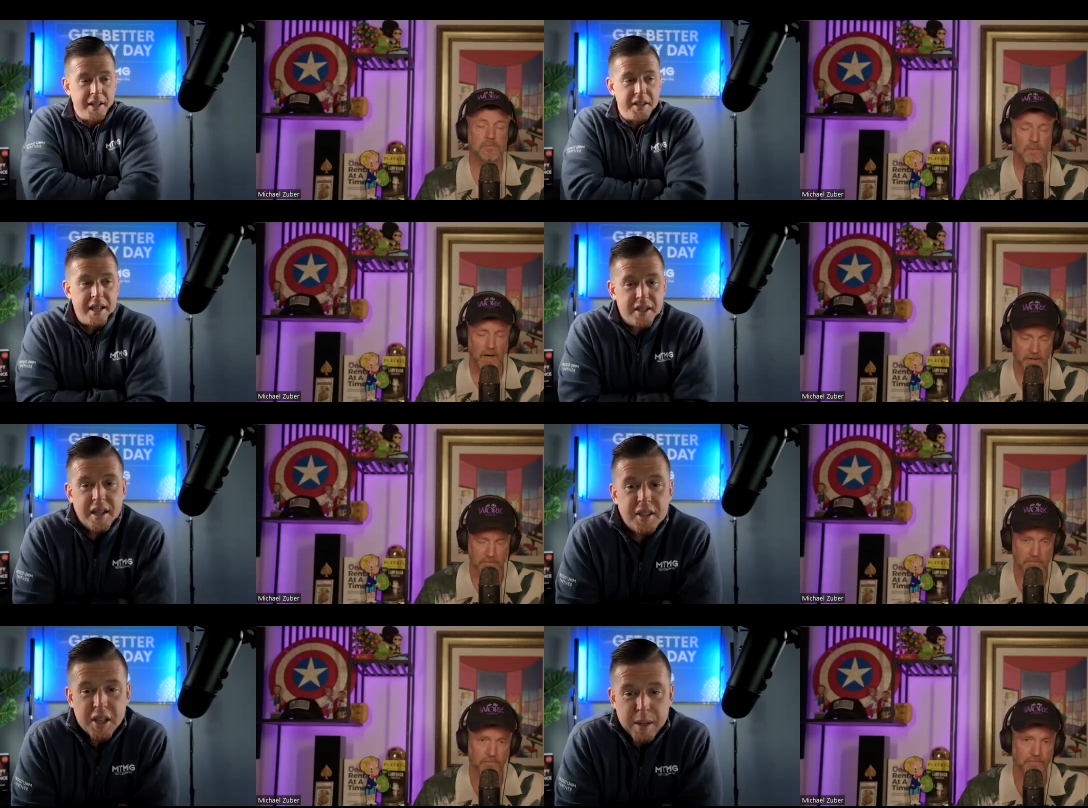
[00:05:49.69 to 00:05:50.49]
Speaker 1: It's it's
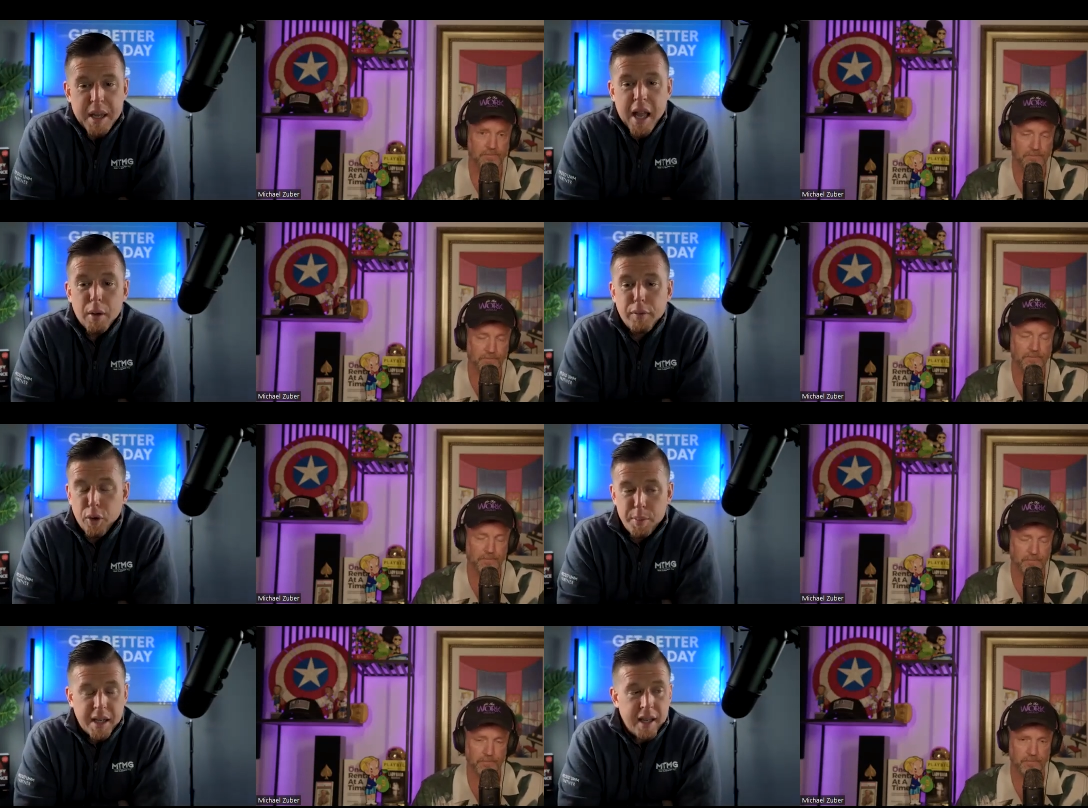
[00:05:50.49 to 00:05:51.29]
right. it's going to be
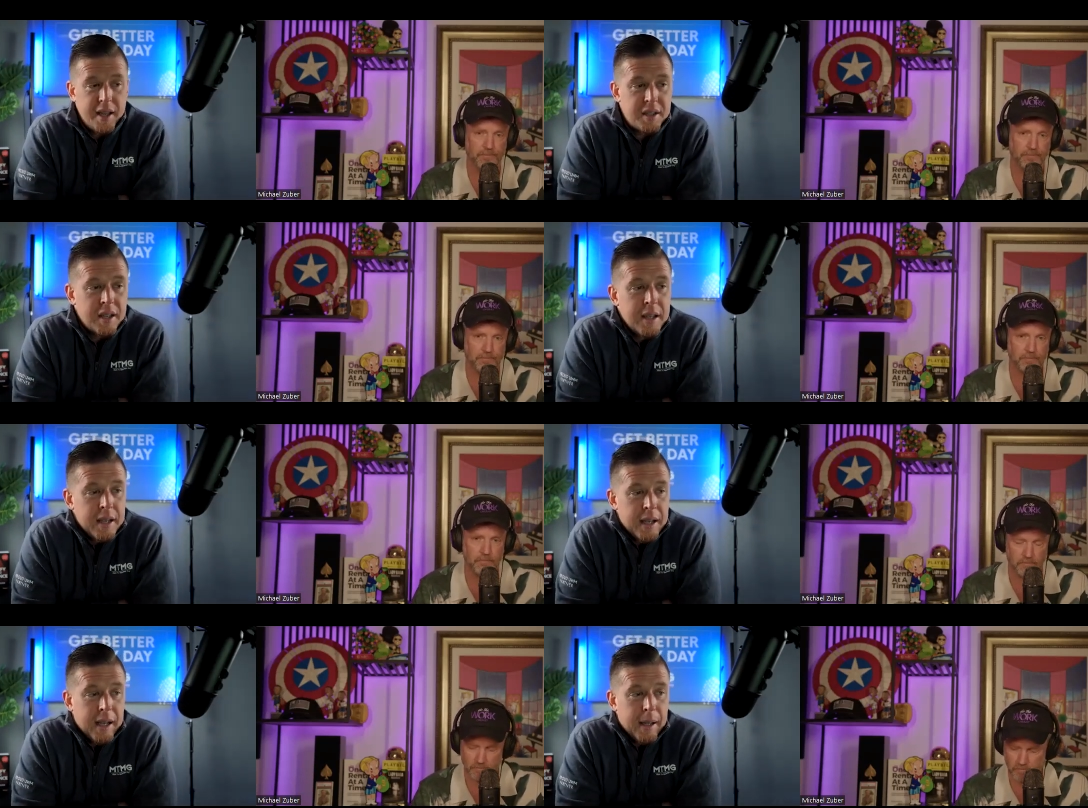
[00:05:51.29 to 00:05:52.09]
helpful because
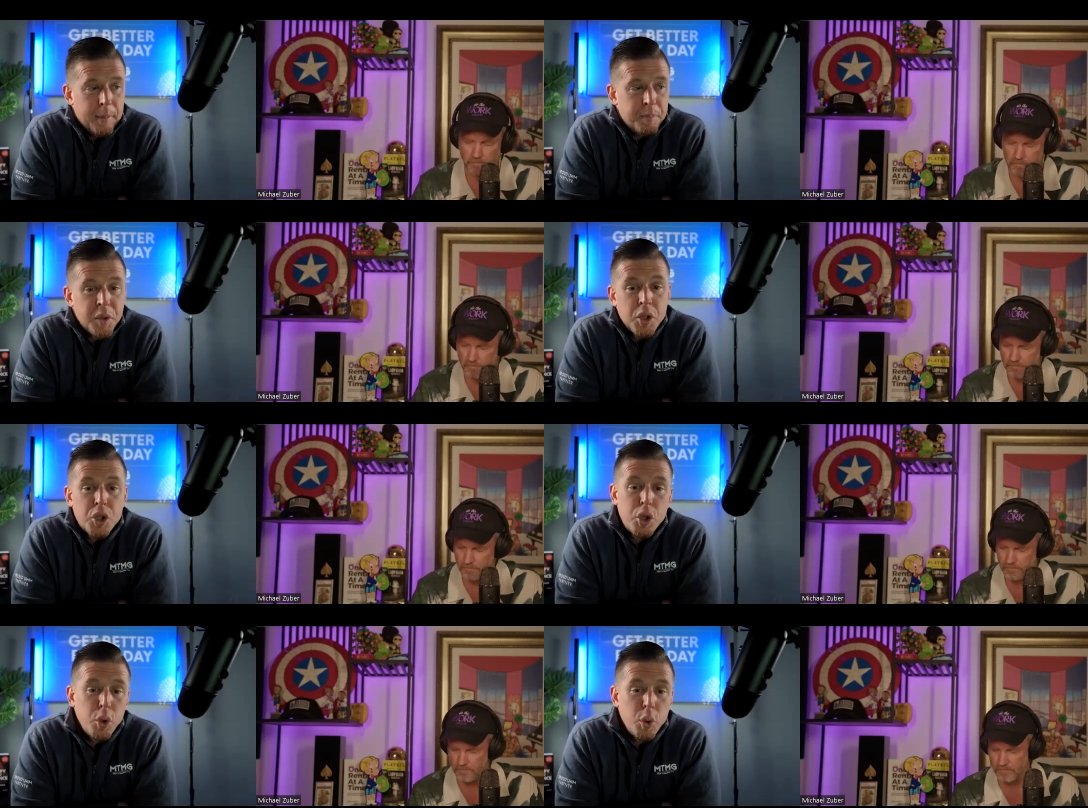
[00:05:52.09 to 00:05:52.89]
um,
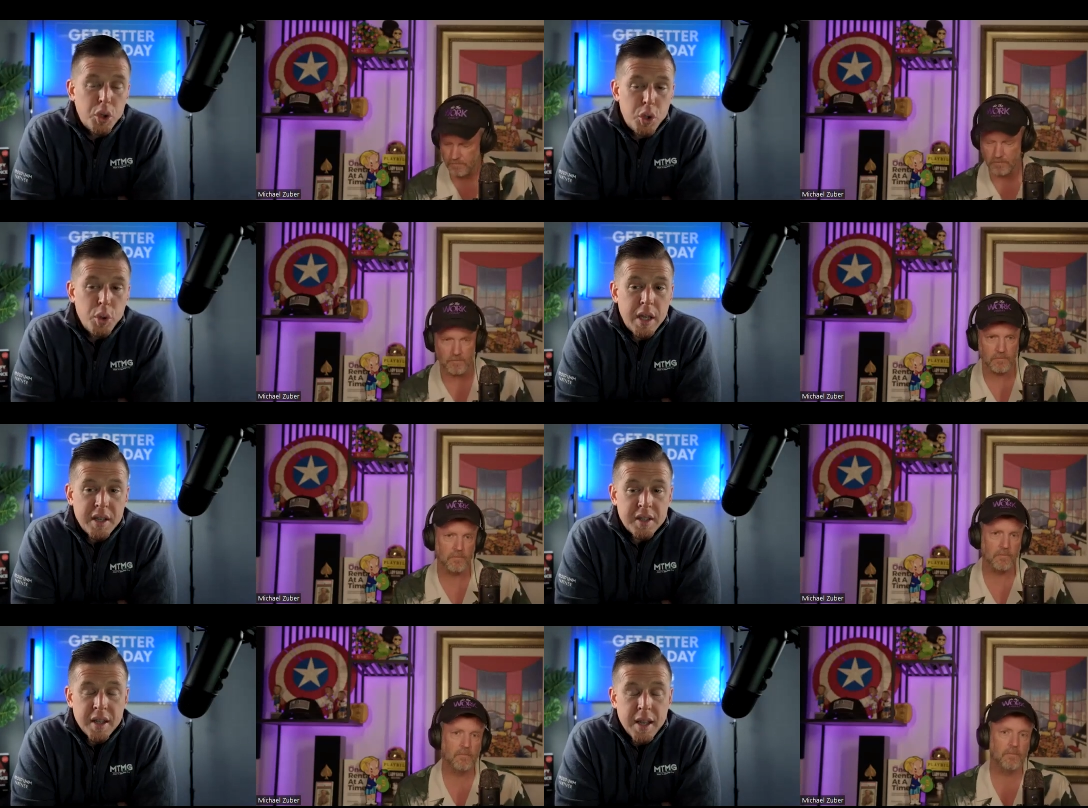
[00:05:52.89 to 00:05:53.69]
to to
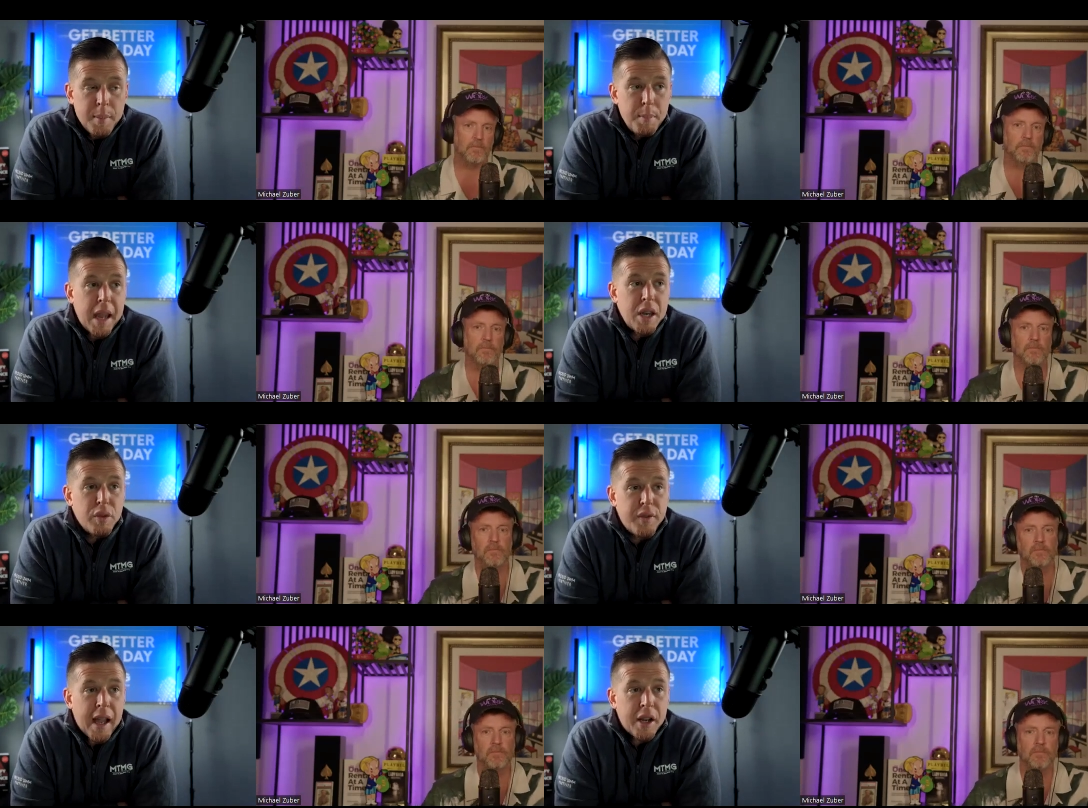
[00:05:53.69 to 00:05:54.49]
these
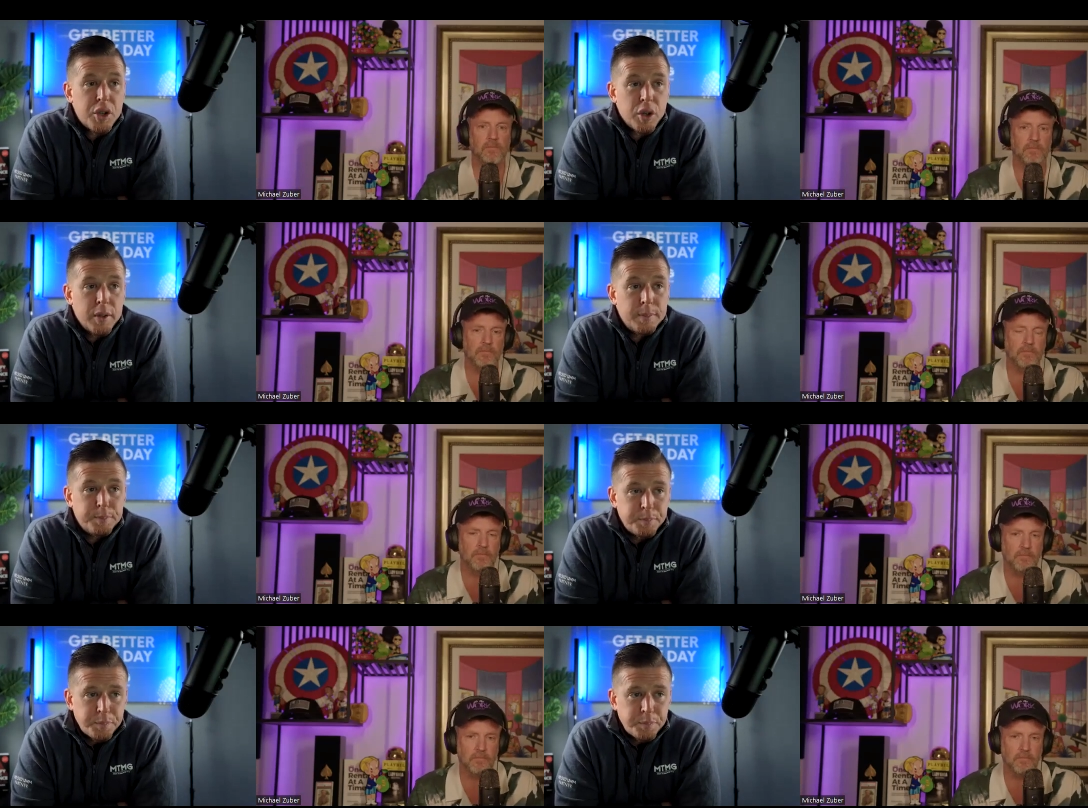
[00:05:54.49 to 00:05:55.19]
manufactured